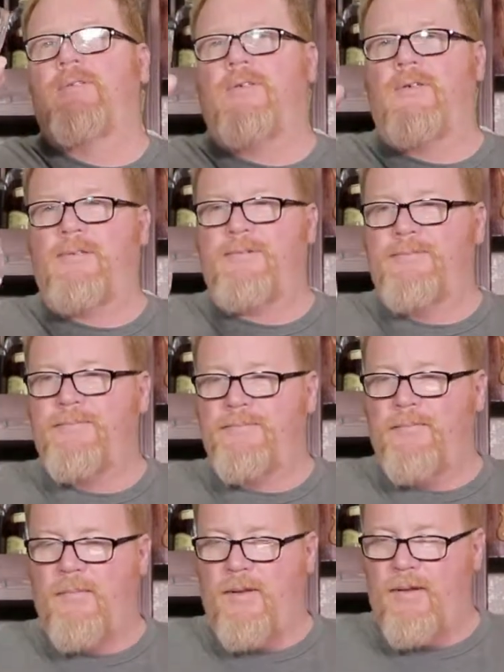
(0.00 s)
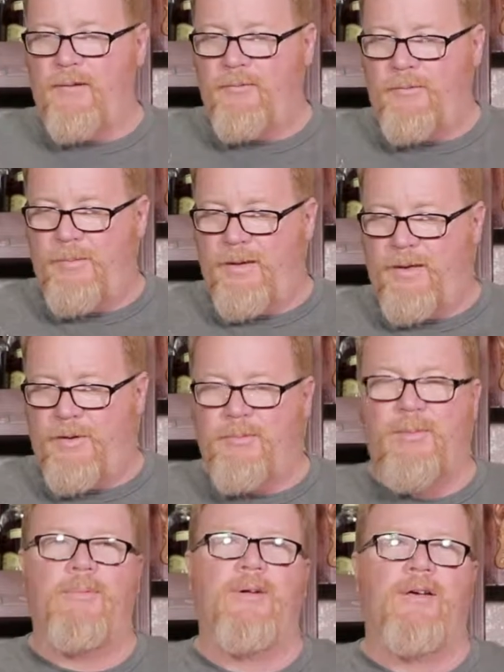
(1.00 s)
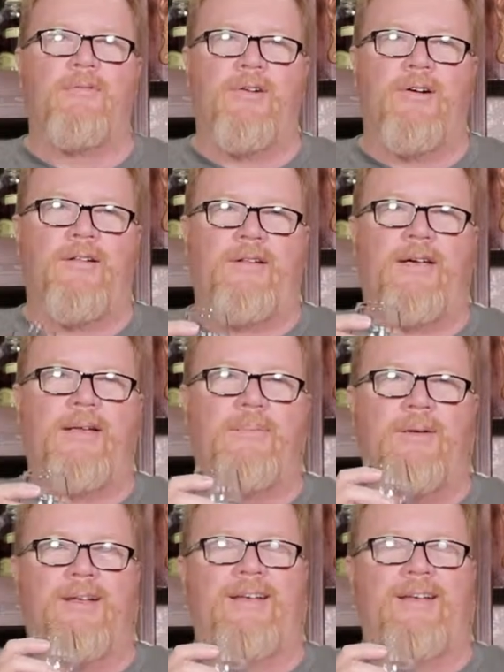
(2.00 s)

so, well, my cup's probably not very clean, but